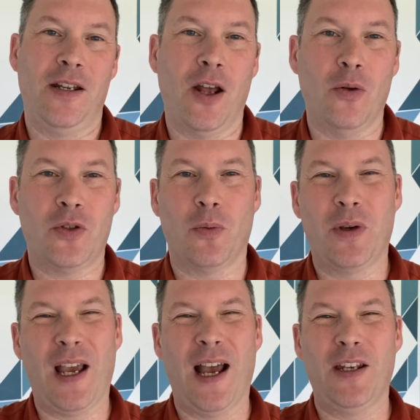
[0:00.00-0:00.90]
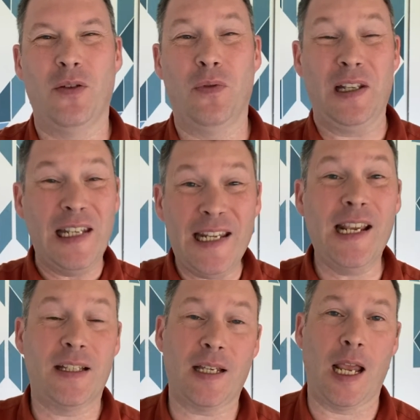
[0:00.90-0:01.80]
you know, some kind of
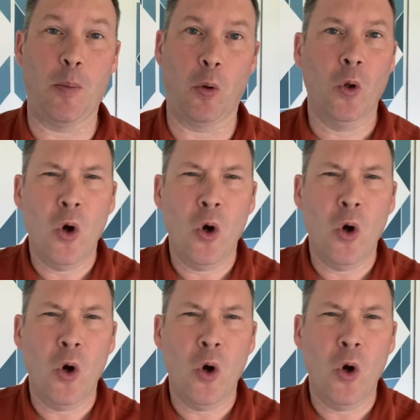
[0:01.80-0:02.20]
league table.